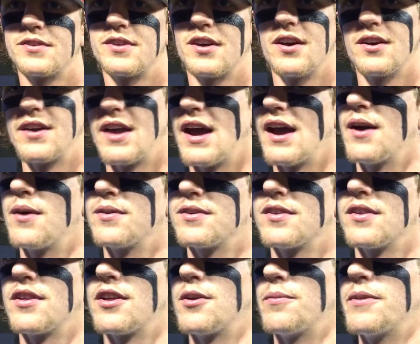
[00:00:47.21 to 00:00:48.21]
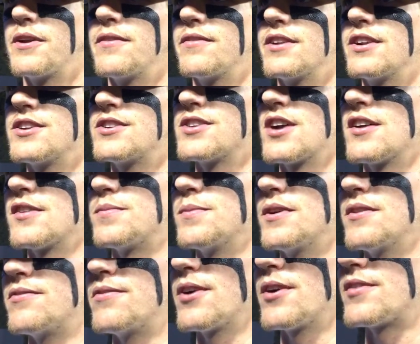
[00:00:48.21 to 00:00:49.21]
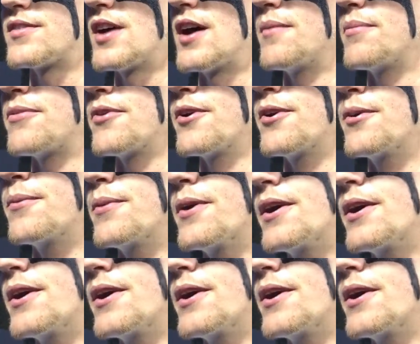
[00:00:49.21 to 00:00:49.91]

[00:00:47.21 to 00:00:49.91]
So yeah, it was a little bit of an adjustment first time through,